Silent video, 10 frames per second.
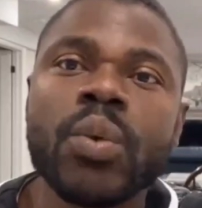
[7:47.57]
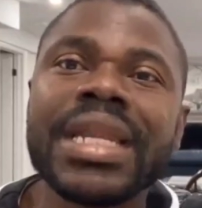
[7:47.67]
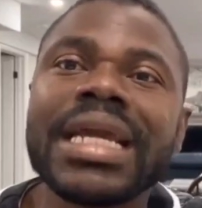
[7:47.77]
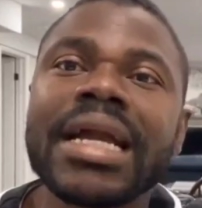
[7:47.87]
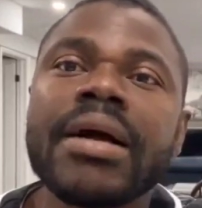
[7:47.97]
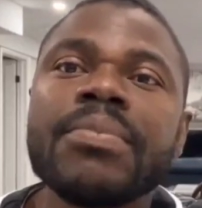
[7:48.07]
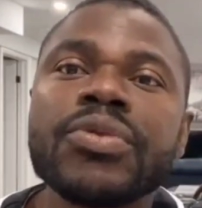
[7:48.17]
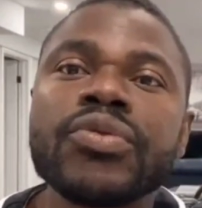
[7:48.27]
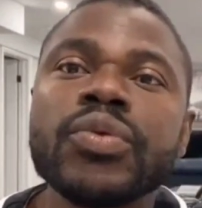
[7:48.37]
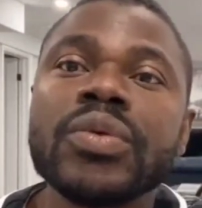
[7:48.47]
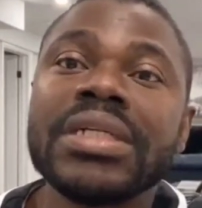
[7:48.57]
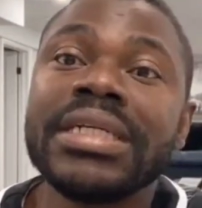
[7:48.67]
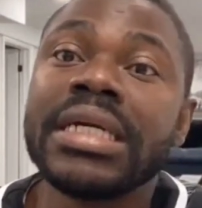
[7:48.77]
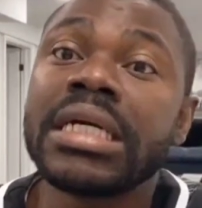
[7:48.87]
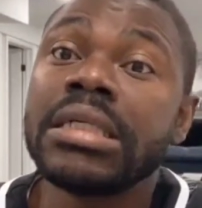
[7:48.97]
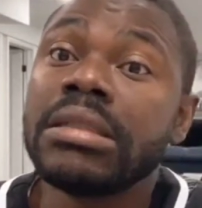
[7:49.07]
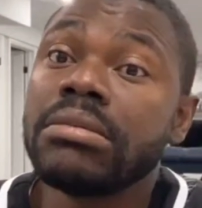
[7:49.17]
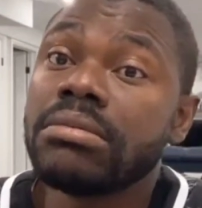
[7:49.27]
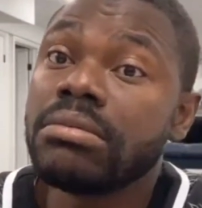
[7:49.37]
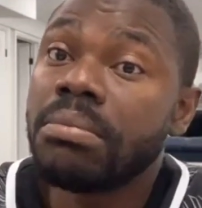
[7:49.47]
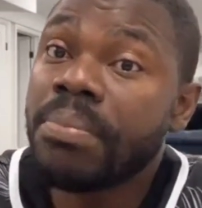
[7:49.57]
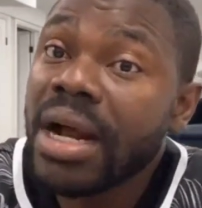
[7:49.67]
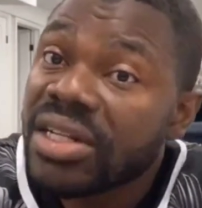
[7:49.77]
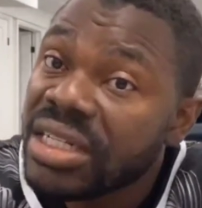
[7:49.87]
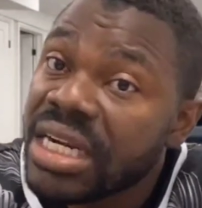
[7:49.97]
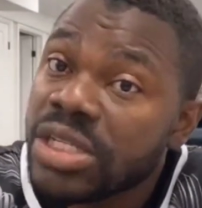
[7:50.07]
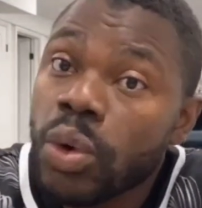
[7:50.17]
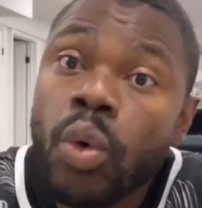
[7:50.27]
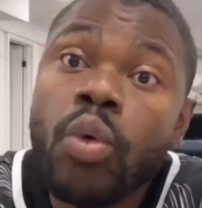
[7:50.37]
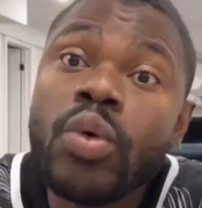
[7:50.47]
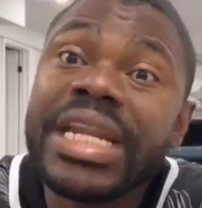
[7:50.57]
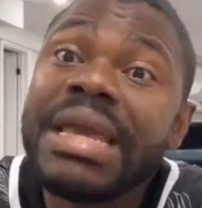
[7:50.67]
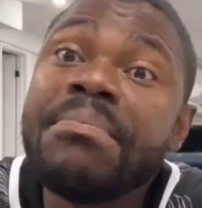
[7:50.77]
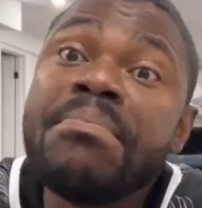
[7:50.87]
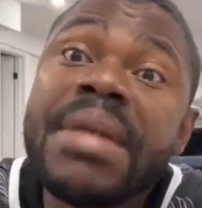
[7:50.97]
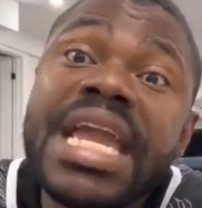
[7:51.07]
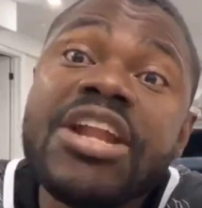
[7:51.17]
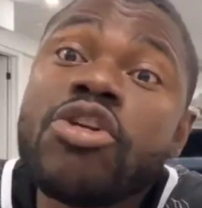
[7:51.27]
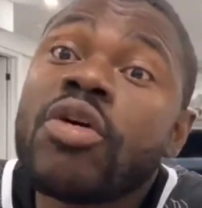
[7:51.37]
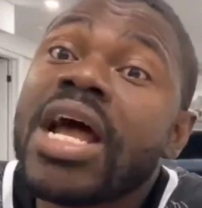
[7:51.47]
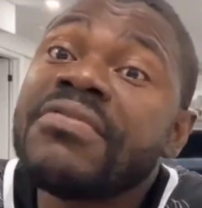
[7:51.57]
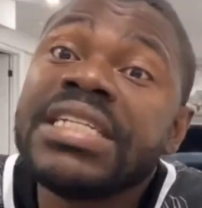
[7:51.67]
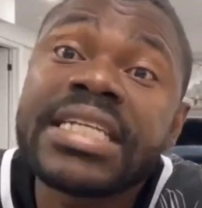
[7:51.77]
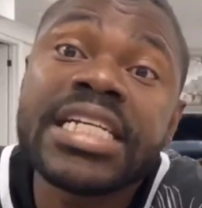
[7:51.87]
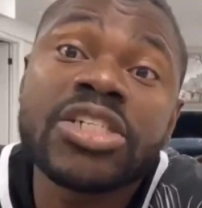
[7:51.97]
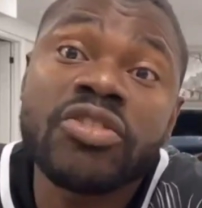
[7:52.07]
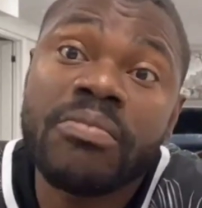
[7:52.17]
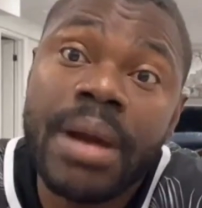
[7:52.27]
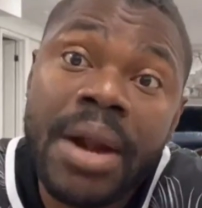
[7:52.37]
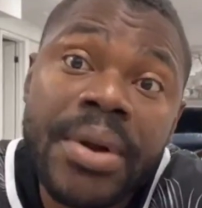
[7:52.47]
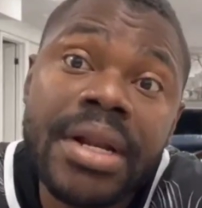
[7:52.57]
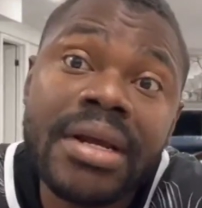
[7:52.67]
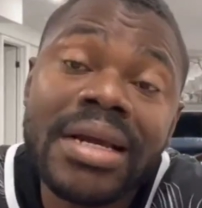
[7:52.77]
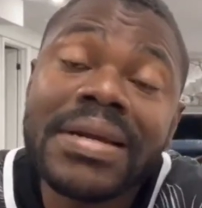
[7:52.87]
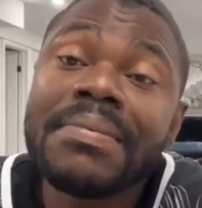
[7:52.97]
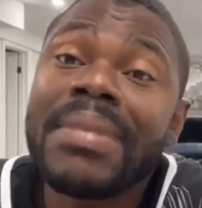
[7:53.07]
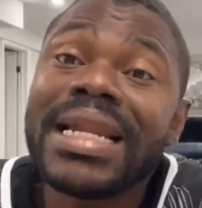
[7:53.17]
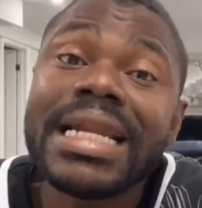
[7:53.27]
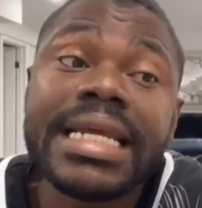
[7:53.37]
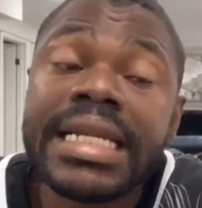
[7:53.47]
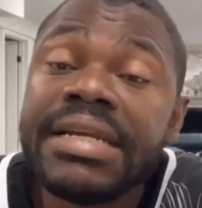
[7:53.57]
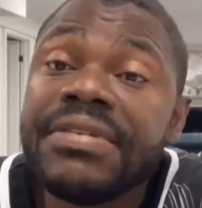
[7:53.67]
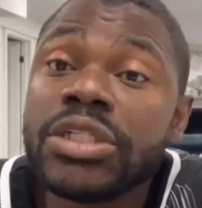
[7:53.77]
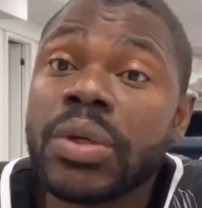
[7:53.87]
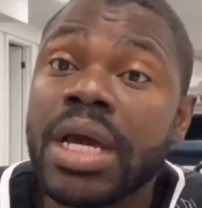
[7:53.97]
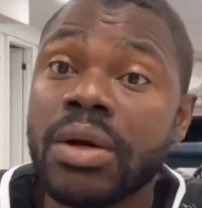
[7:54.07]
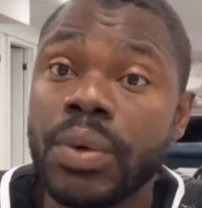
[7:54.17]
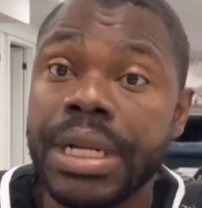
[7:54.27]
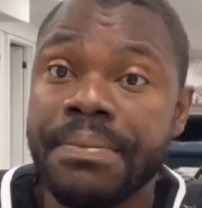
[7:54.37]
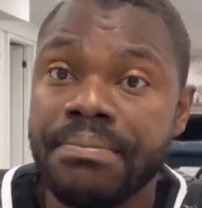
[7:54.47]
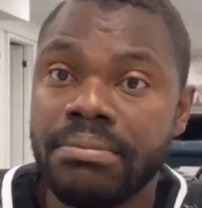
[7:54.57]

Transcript: when it comes to their partners who they may not have intentions of marrying, but then they are living together with them.